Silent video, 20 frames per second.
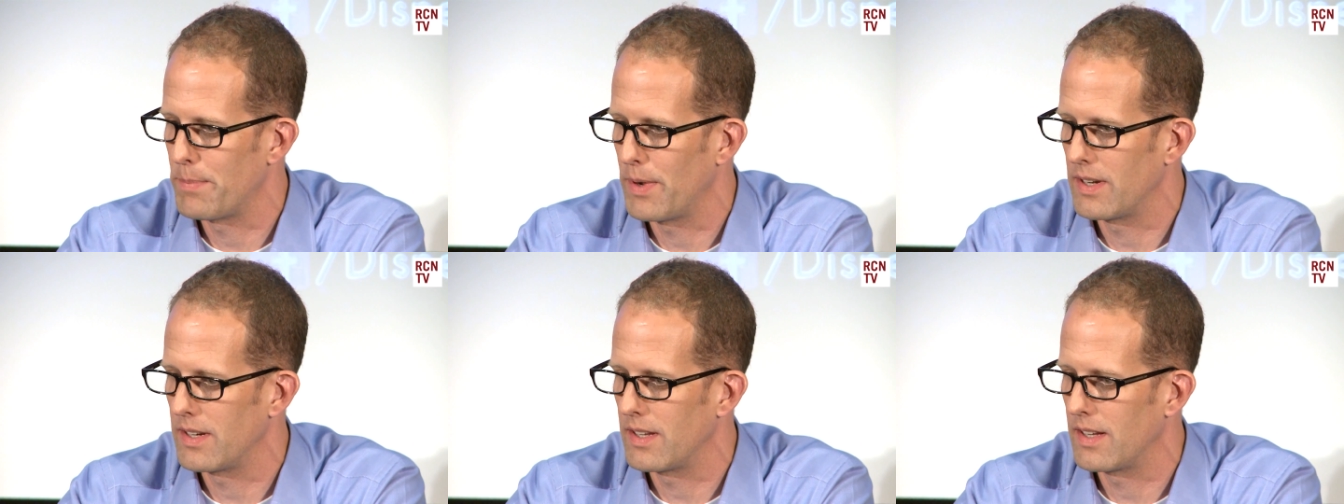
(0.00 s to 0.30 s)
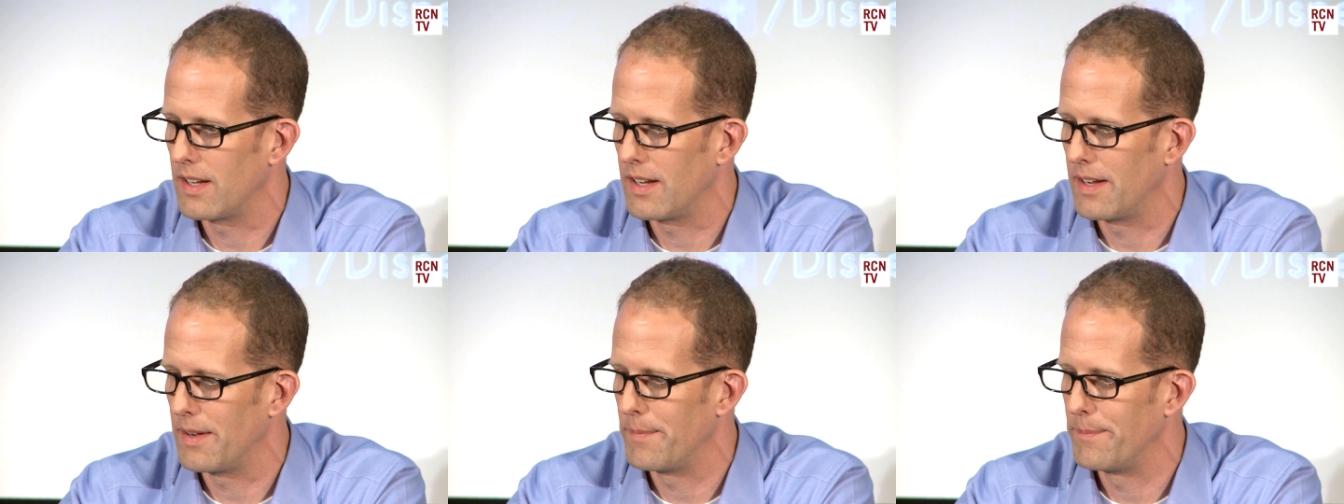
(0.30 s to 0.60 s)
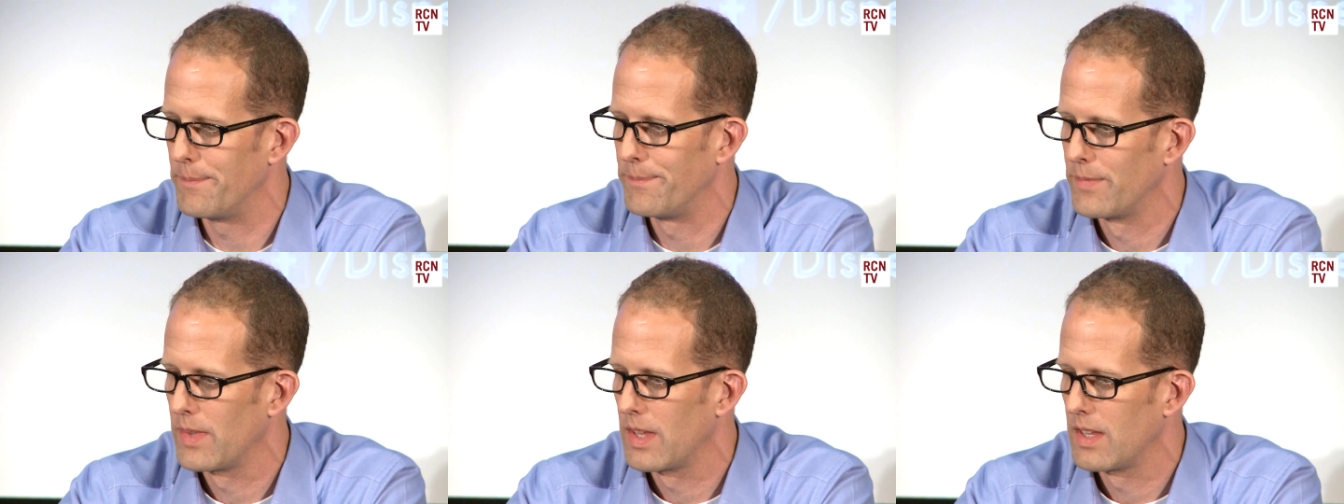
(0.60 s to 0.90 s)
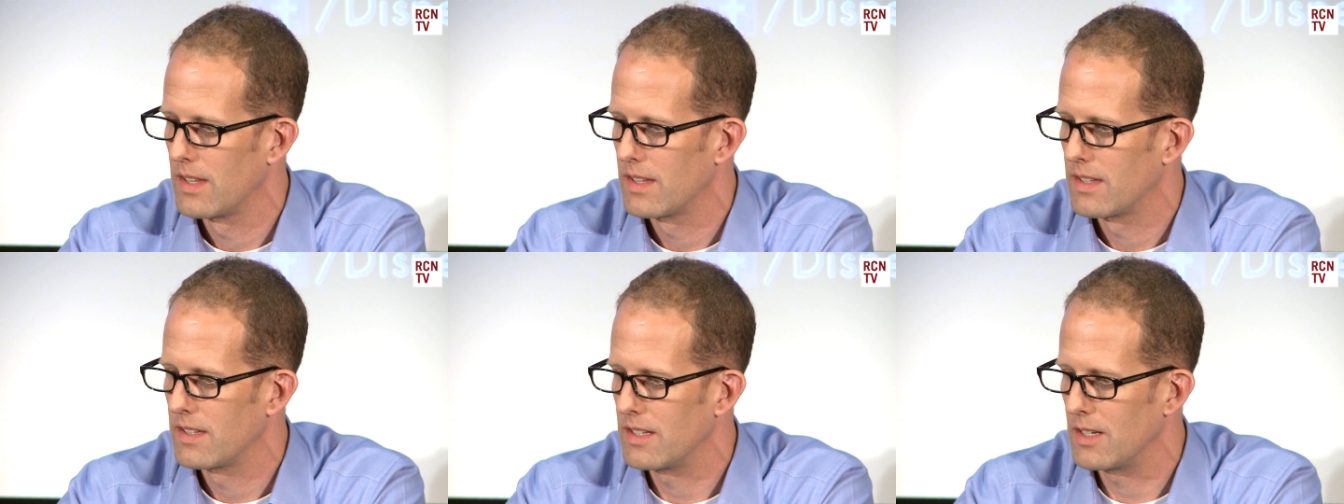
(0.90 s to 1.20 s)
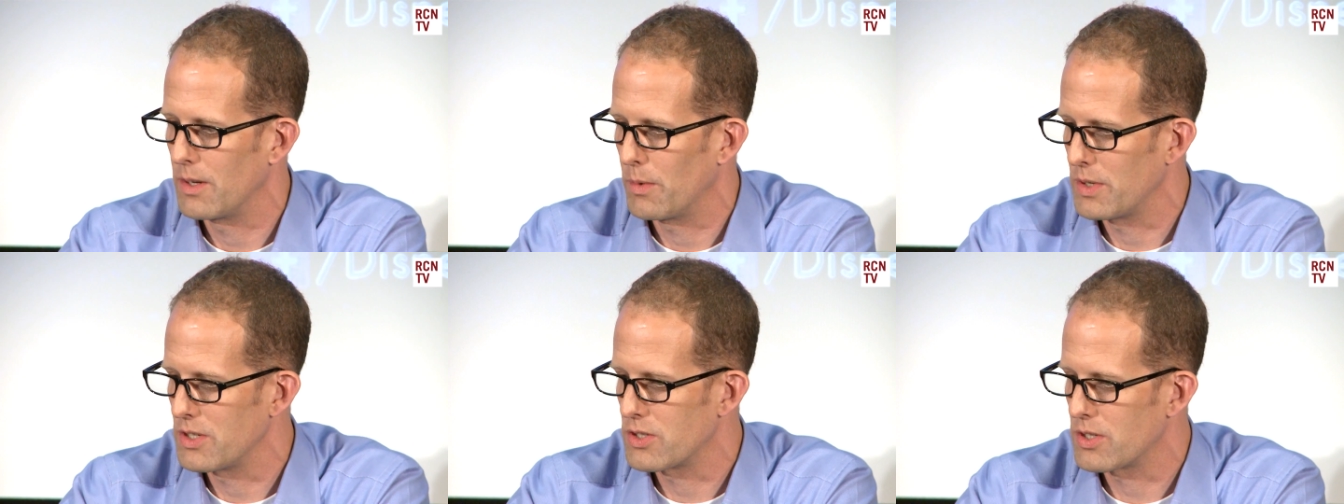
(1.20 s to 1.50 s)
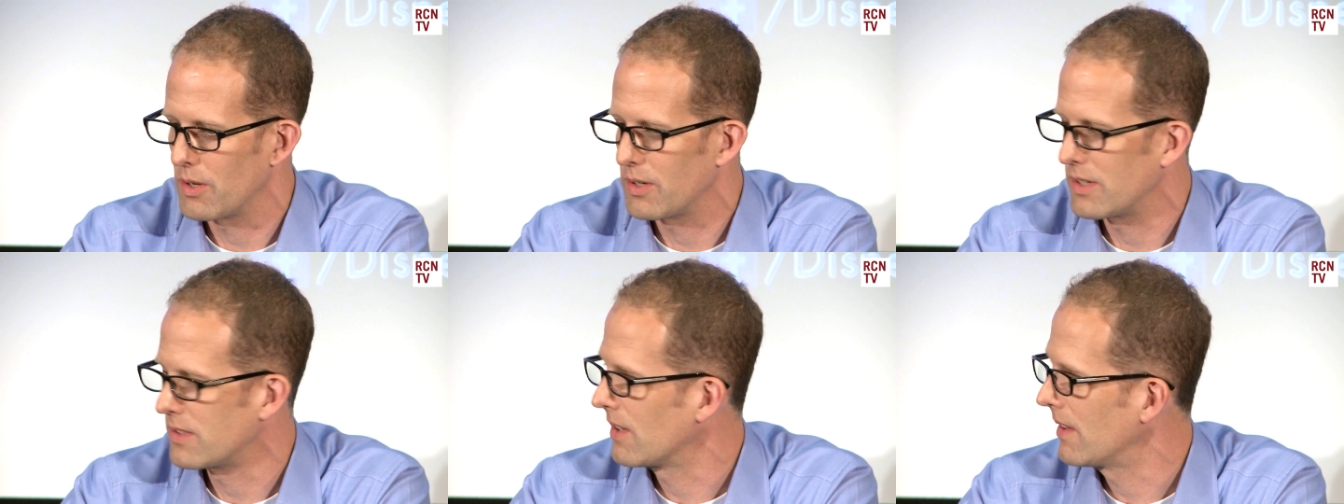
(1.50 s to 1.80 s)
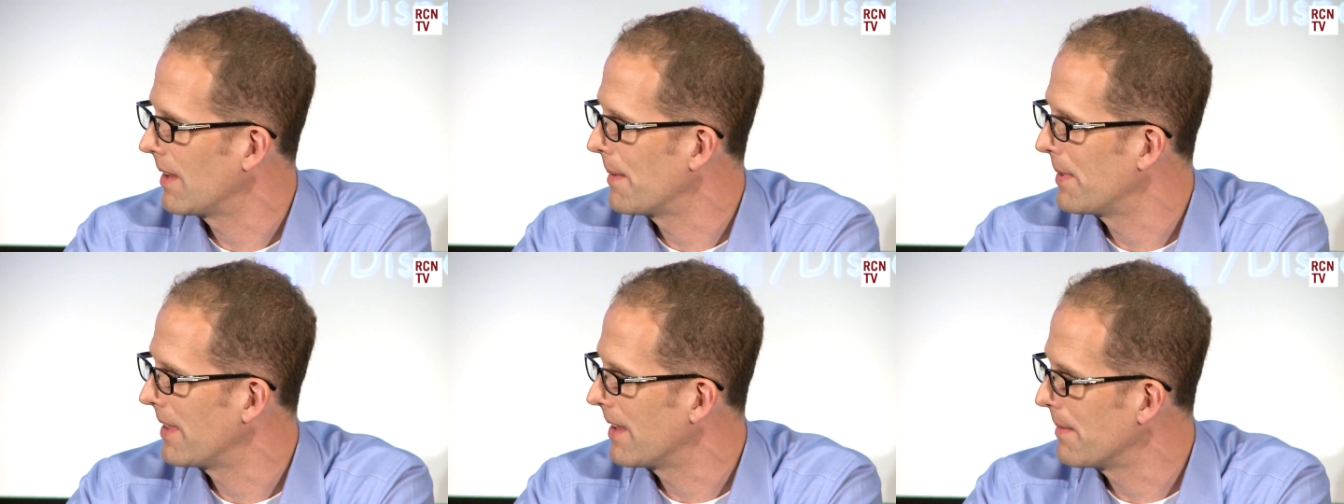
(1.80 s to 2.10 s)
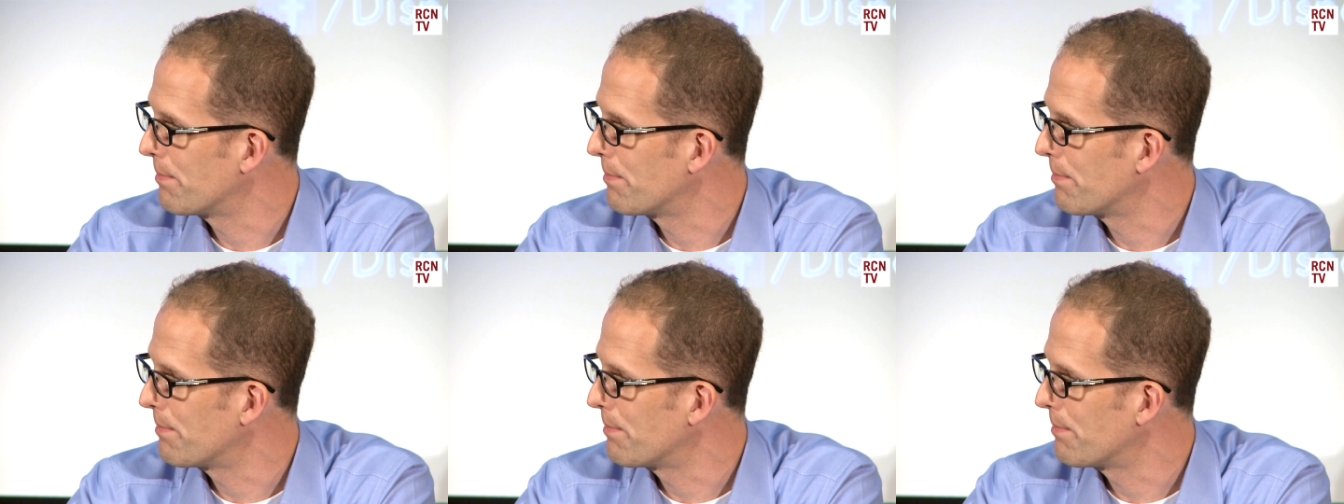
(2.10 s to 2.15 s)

But um, you know, we showed it to them and